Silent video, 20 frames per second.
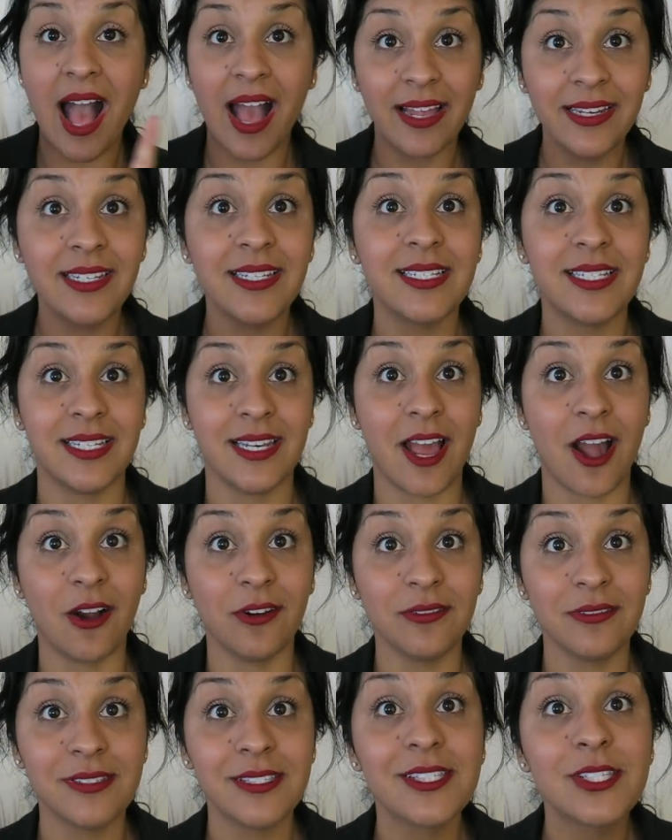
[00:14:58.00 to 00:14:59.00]
I need to
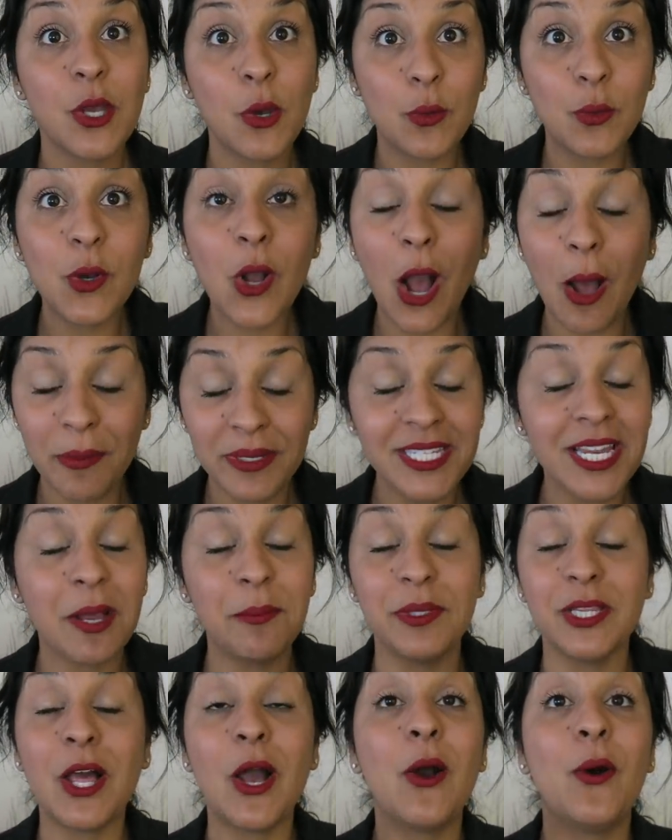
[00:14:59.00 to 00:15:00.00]
know. So comment
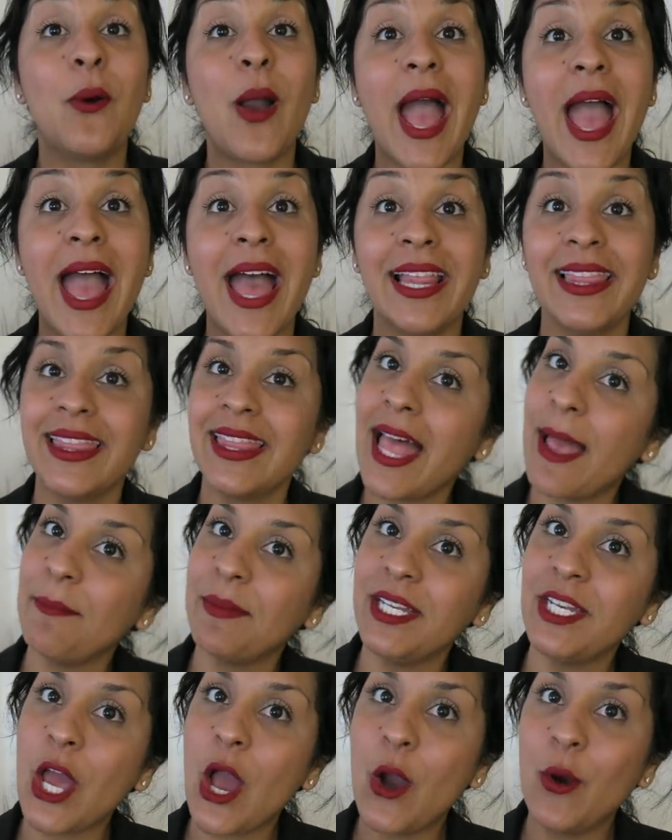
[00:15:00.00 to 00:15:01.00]
down below and
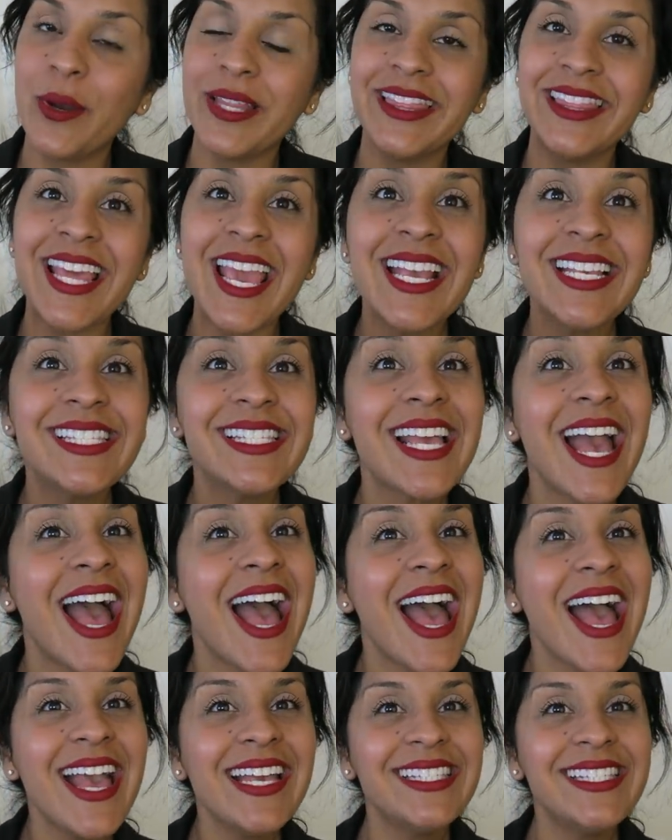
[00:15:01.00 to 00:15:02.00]
let me know. And thanks,
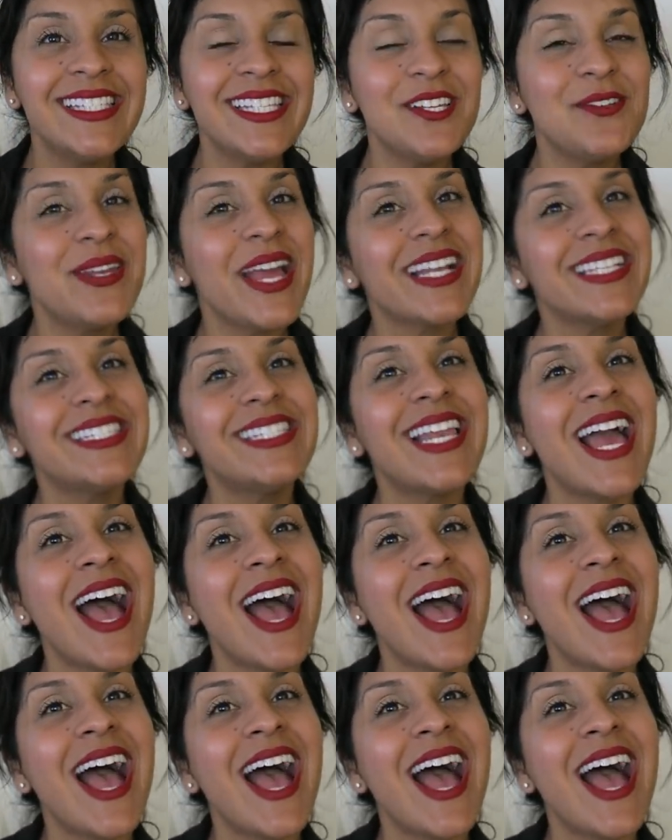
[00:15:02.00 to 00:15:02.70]
guys. See you next